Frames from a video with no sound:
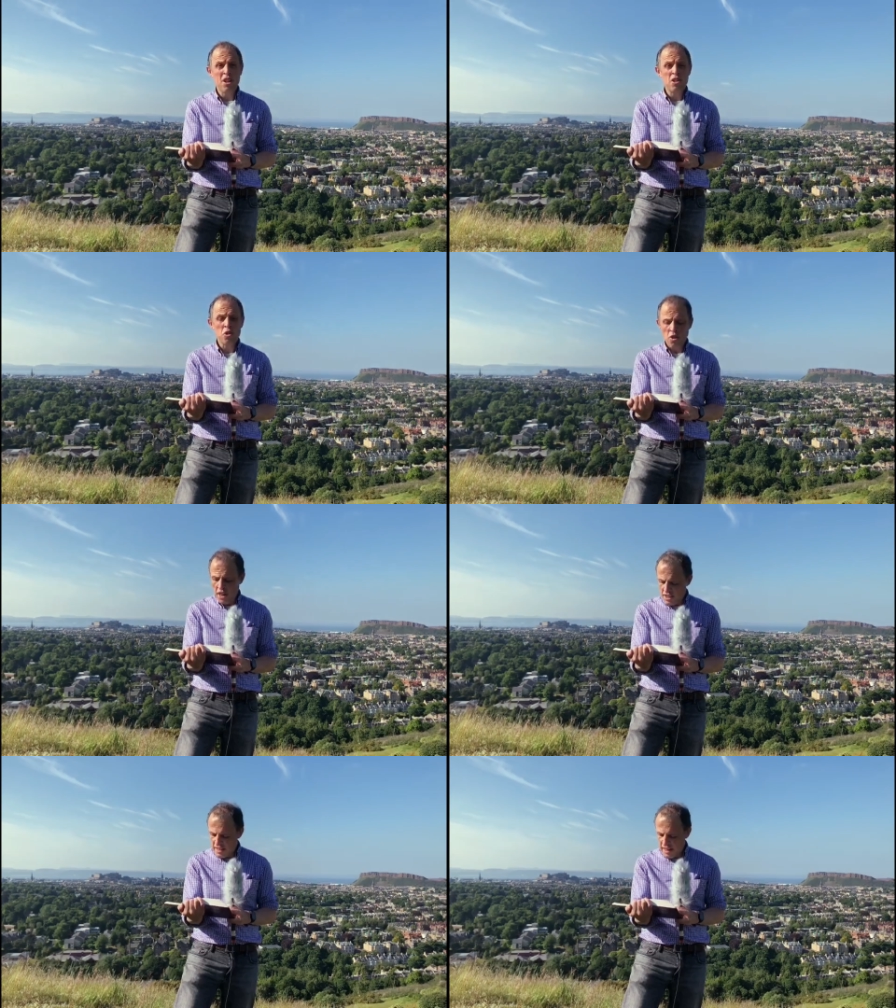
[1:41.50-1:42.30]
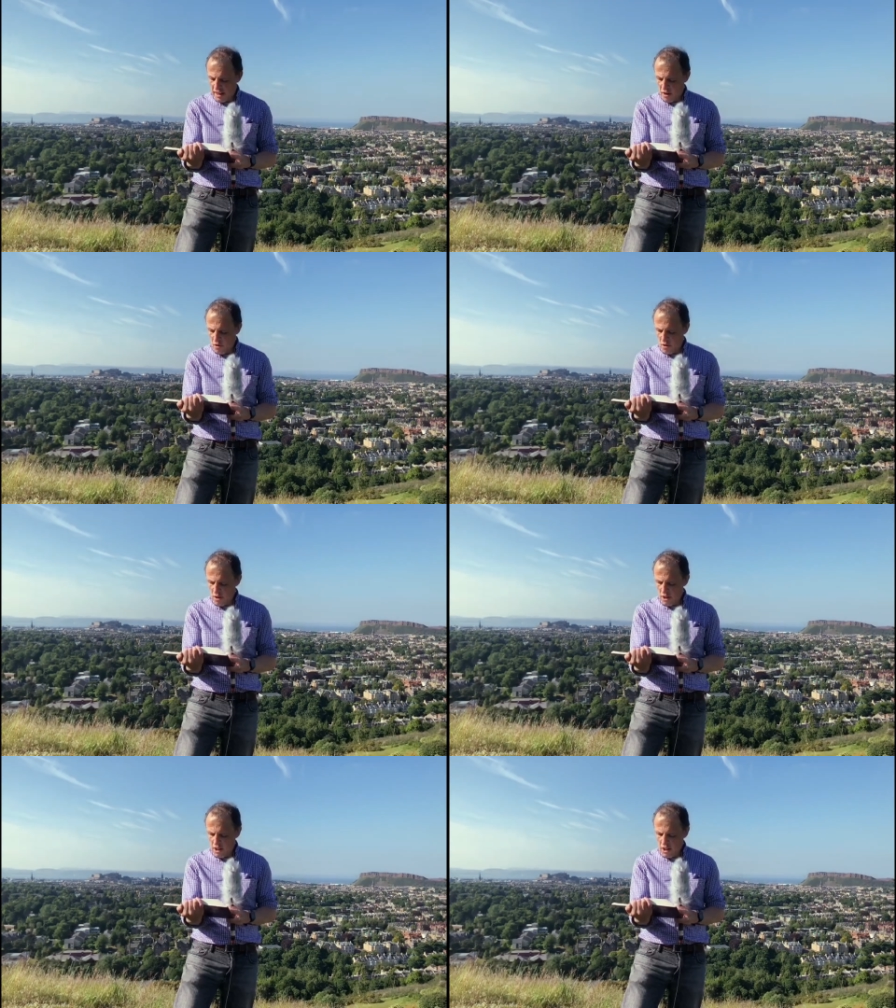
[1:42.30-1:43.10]
So they set out
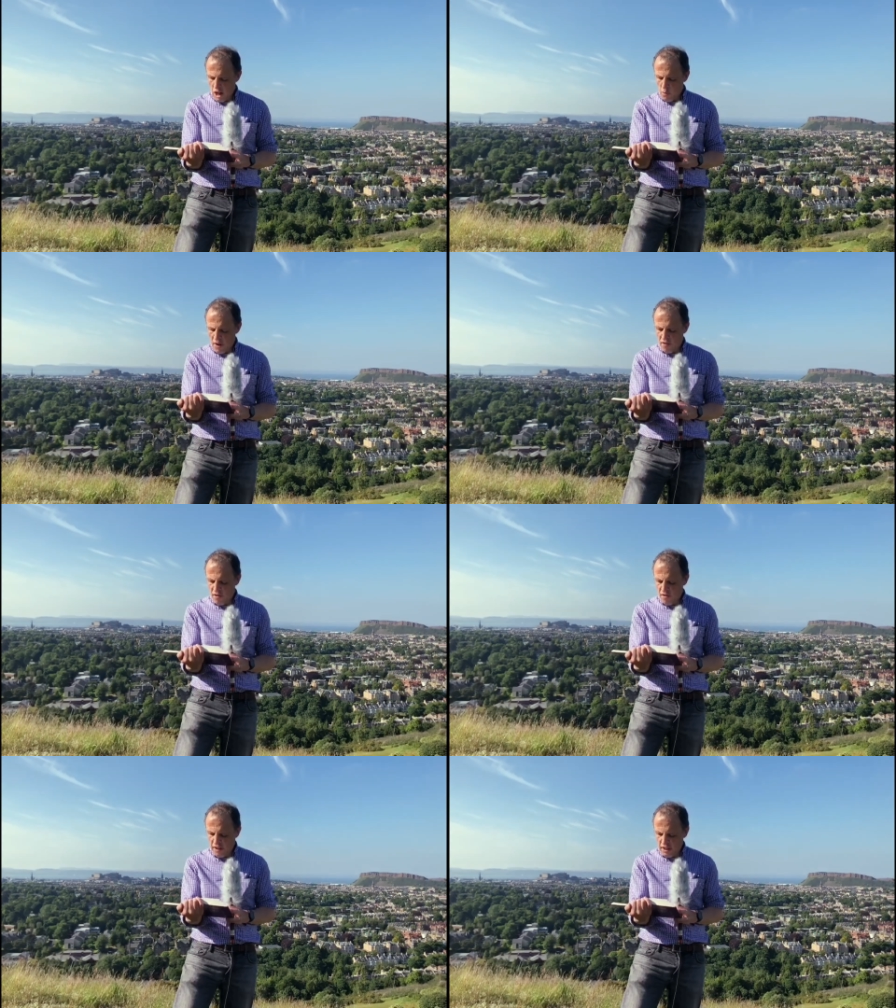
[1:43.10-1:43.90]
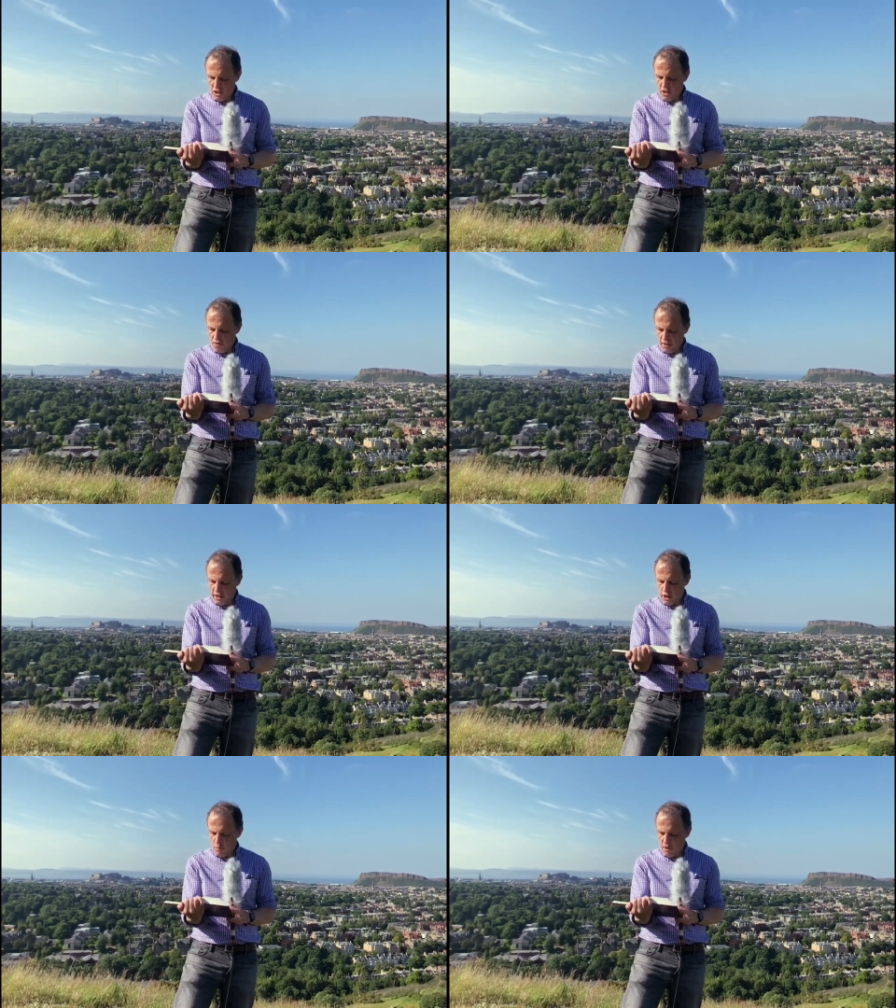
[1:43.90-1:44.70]
and went from village to
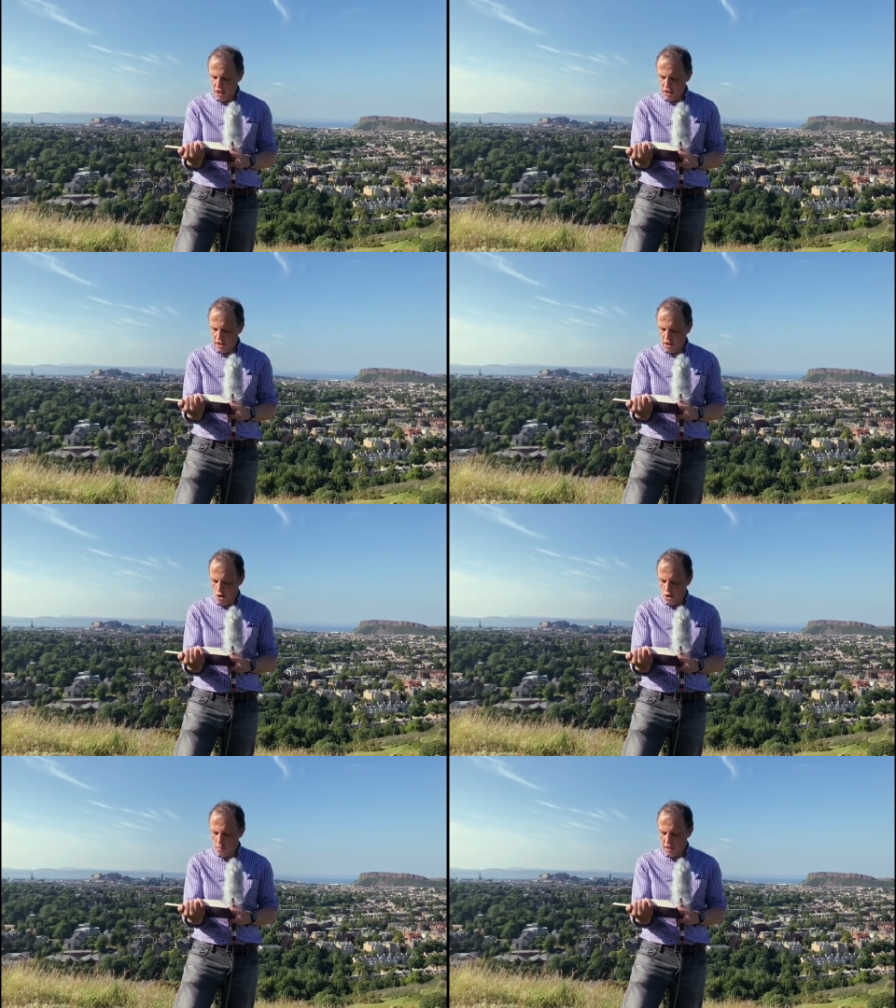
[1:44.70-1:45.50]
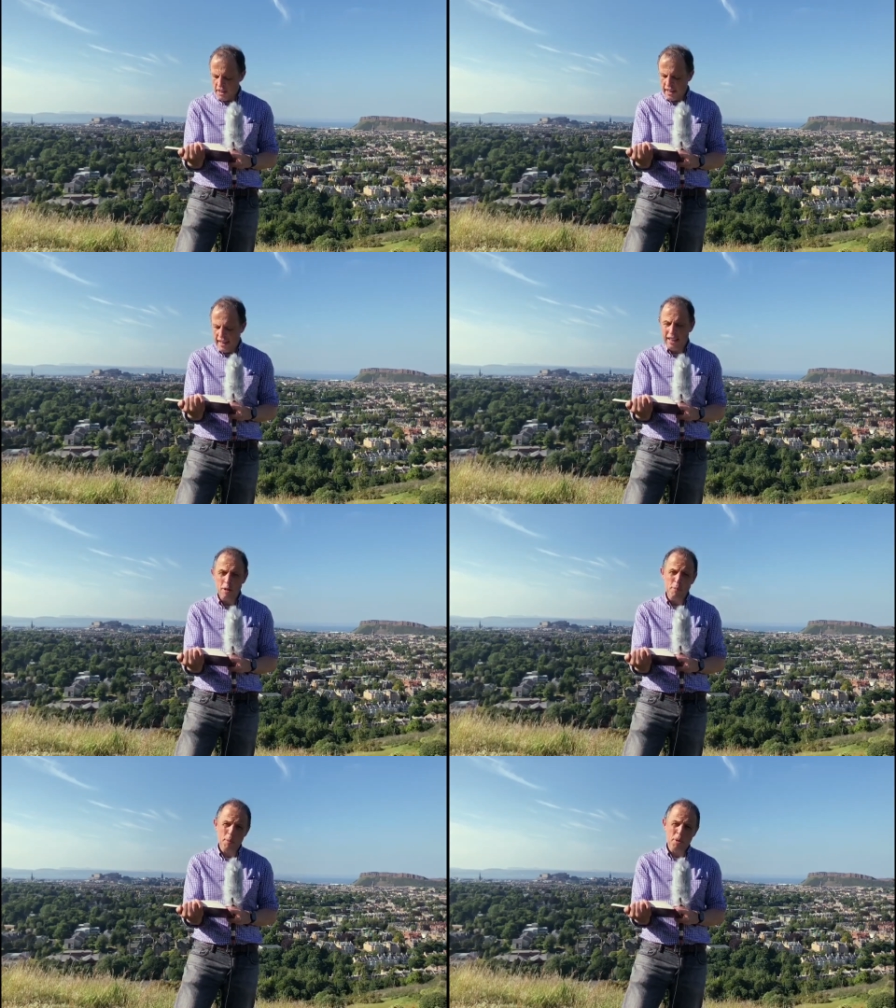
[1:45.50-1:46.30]
village, preaching the gospel and
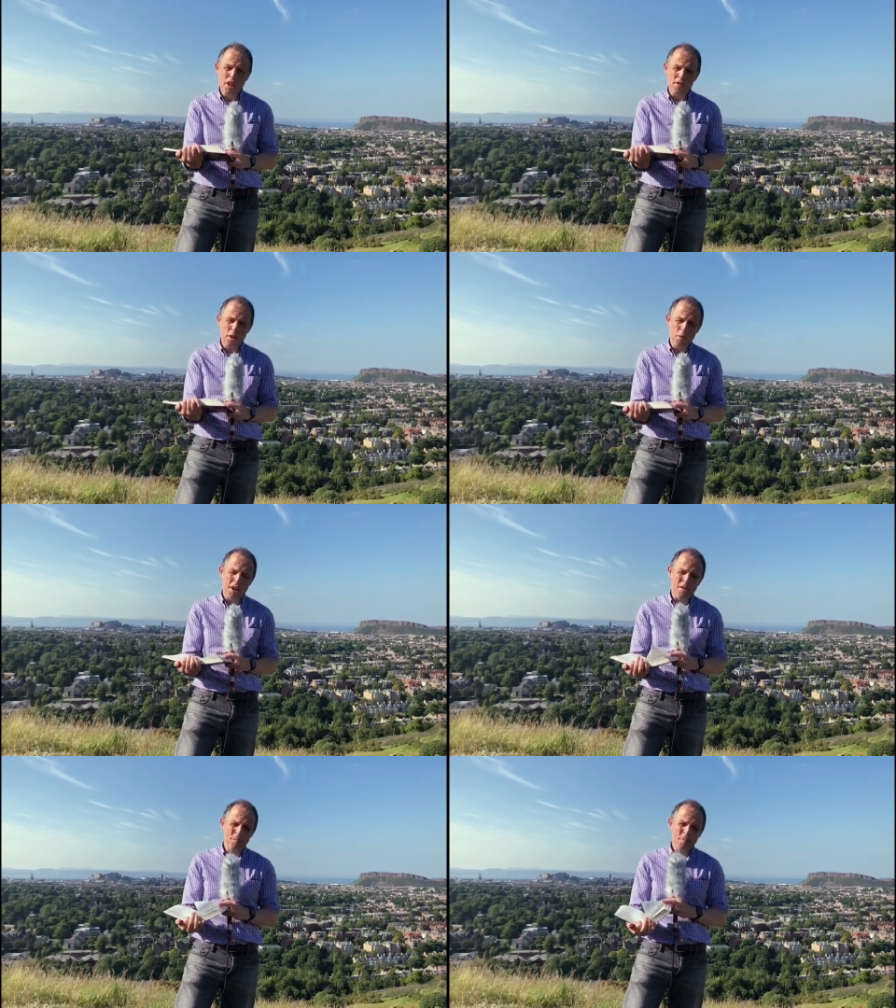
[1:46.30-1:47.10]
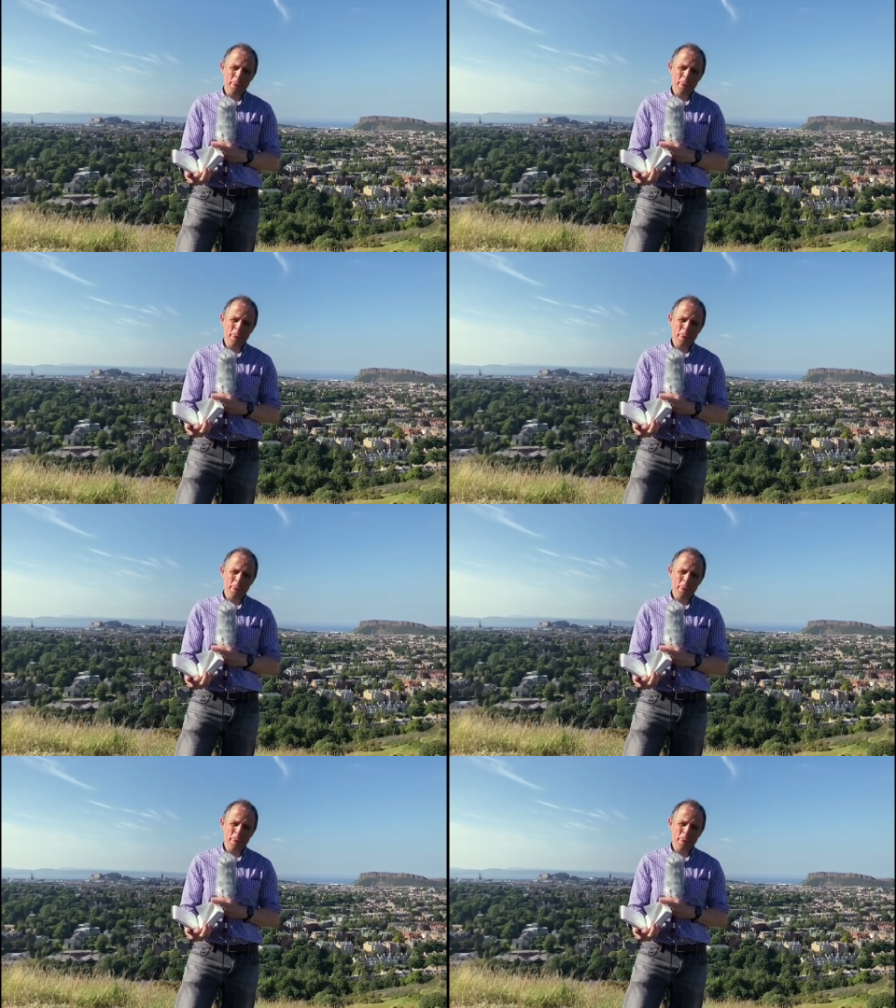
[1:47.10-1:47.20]
healing people everywhere.